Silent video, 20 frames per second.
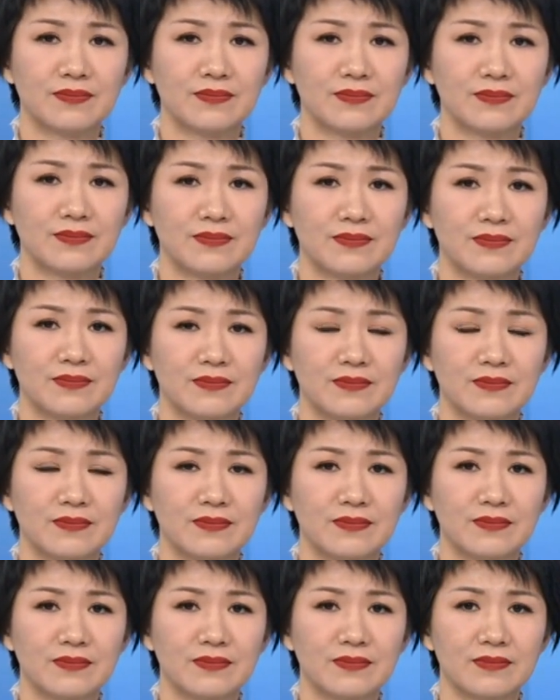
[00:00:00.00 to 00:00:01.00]

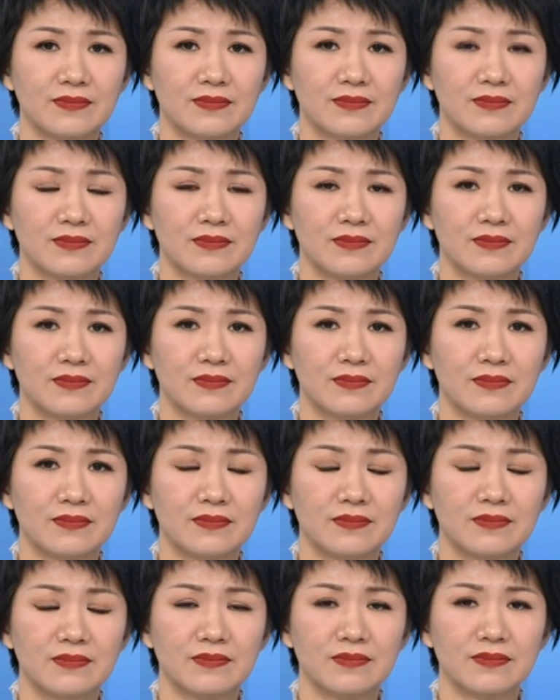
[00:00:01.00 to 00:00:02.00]

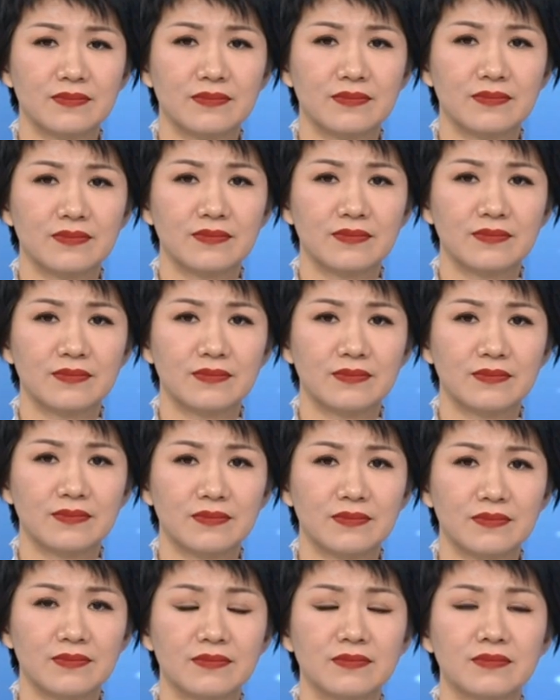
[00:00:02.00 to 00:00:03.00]

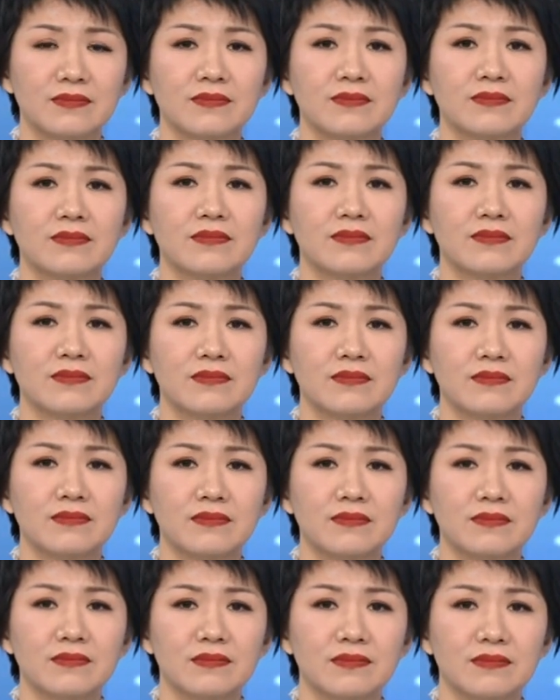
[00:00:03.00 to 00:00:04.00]

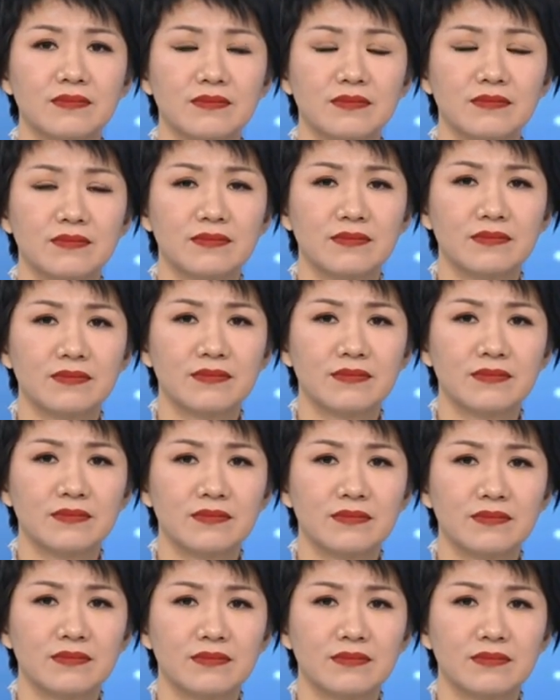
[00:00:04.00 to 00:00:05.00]

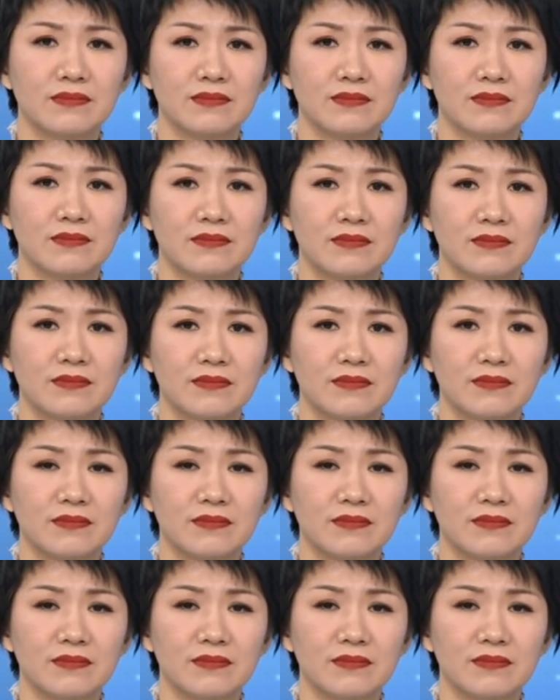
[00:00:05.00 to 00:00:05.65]
The person shown says nothing.